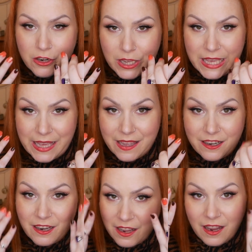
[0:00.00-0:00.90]

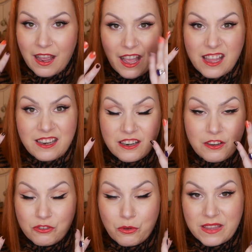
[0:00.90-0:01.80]
looking and you
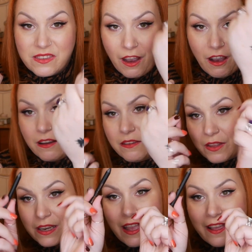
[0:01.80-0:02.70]
know it's quite dark
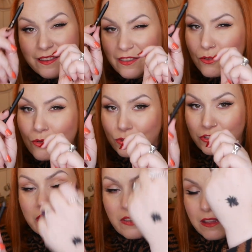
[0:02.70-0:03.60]
then yeah this is
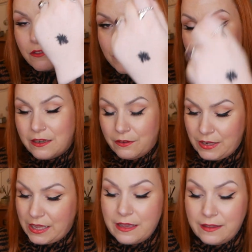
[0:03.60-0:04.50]
gorgeous it is really
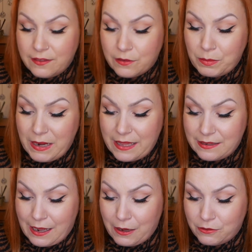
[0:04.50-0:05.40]
lovely easy to
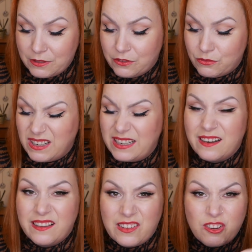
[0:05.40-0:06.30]
blend out it's really
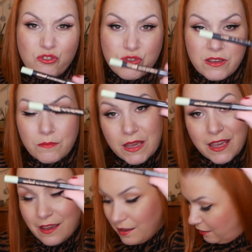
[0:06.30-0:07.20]
nice and creamy